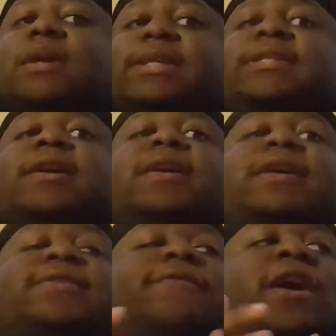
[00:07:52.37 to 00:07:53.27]

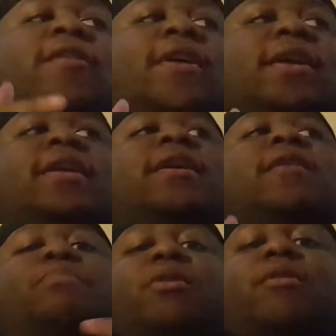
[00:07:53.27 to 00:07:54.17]
It's very
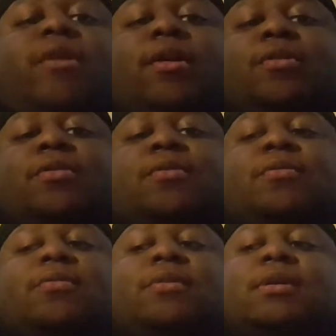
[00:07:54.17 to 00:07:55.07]

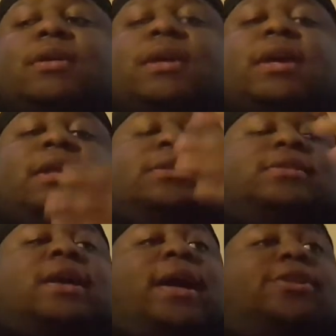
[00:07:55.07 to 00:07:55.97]
hypocritical and
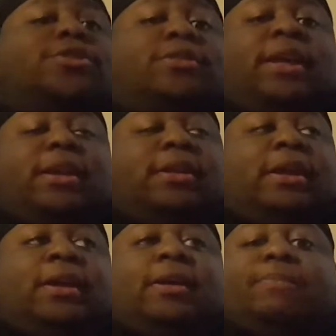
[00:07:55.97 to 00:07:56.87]
it's
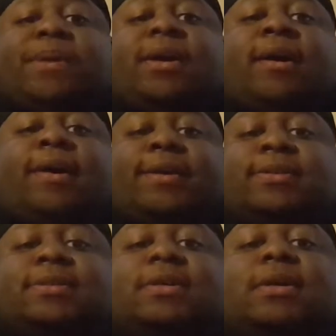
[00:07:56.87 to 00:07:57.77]
contradicting,
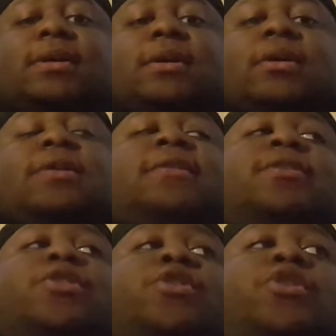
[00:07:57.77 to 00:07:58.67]
because,
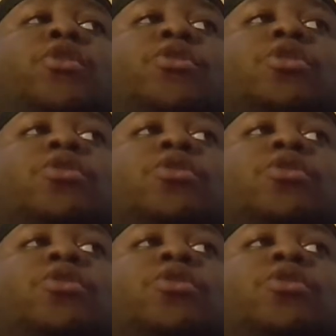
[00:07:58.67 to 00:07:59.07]
you know,